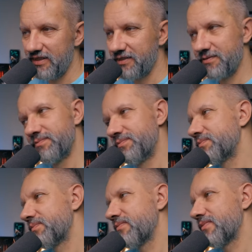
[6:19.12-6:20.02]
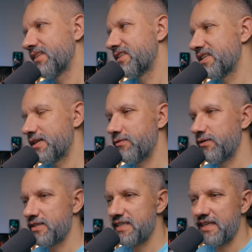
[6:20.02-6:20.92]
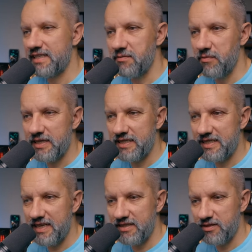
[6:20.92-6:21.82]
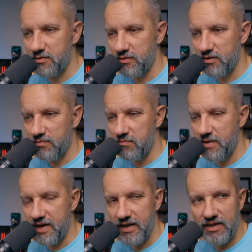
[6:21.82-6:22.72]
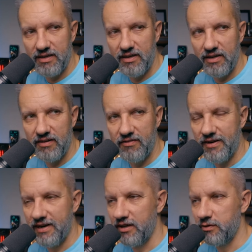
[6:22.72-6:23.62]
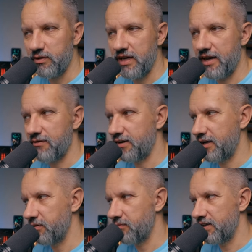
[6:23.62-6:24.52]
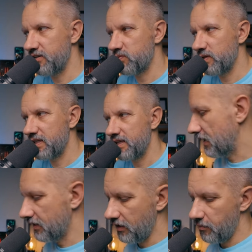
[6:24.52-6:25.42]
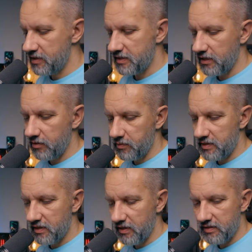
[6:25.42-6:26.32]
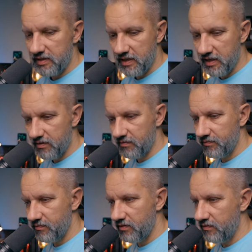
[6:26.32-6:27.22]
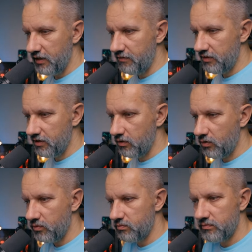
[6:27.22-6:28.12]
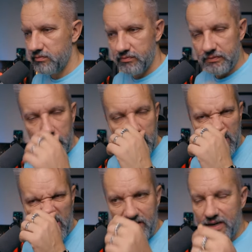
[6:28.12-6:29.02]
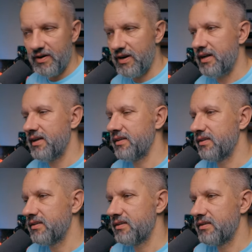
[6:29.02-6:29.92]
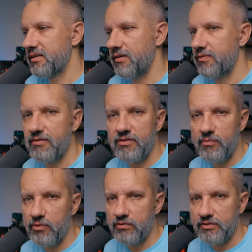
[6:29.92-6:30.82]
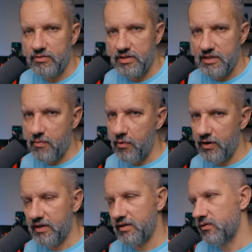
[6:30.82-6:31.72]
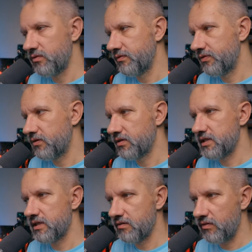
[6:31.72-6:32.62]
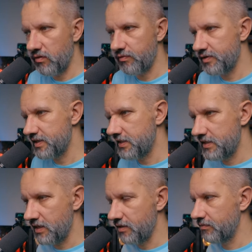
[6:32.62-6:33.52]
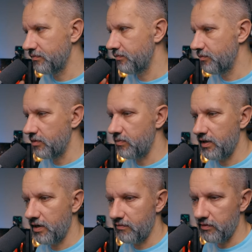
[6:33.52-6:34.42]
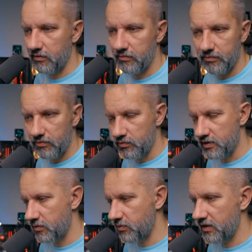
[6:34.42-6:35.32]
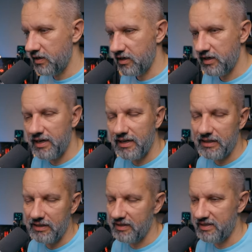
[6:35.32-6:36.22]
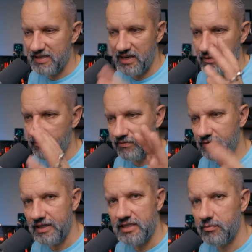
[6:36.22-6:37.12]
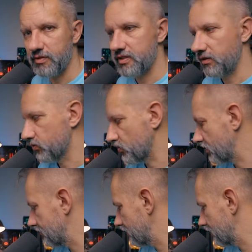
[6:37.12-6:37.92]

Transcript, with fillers: um, therefore that doesn't make sense to make very good kind of cable management. Currently, my setup is in the living room corner and uh, if i will move to the separate room for the office then maybe i will do that better currently it is kind of flexible solution